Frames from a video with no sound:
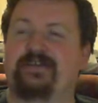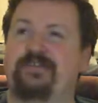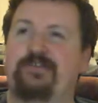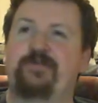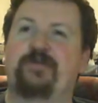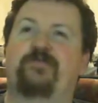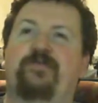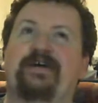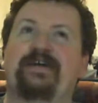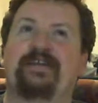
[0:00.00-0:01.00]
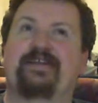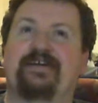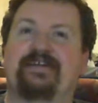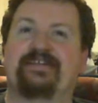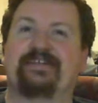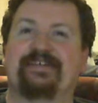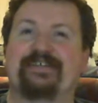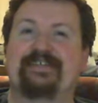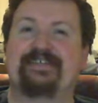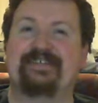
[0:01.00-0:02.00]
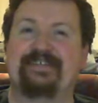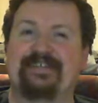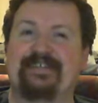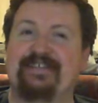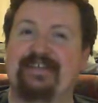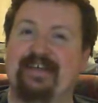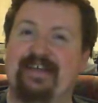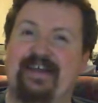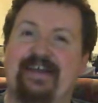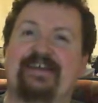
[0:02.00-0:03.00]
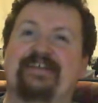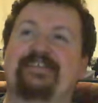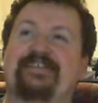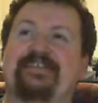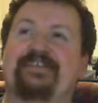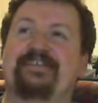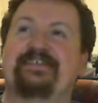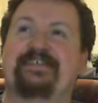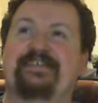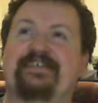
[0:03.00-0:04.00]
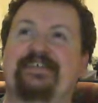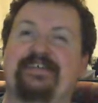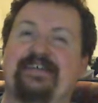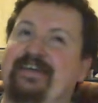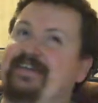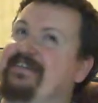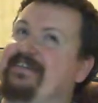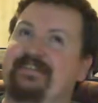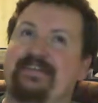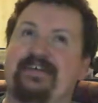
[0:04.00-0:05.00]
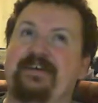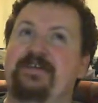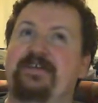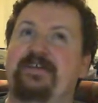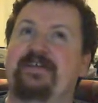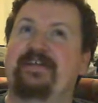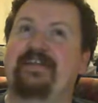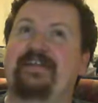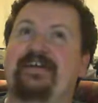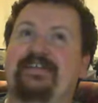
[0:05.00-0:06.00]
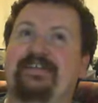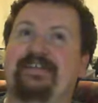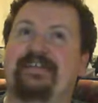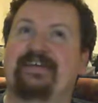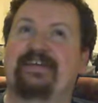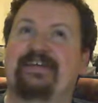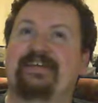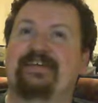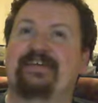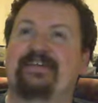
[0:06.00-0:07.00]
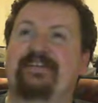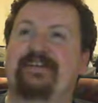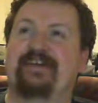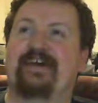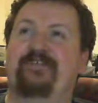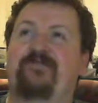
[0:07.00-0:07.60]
consuming quite a lot of tickets. And it is not exactly like a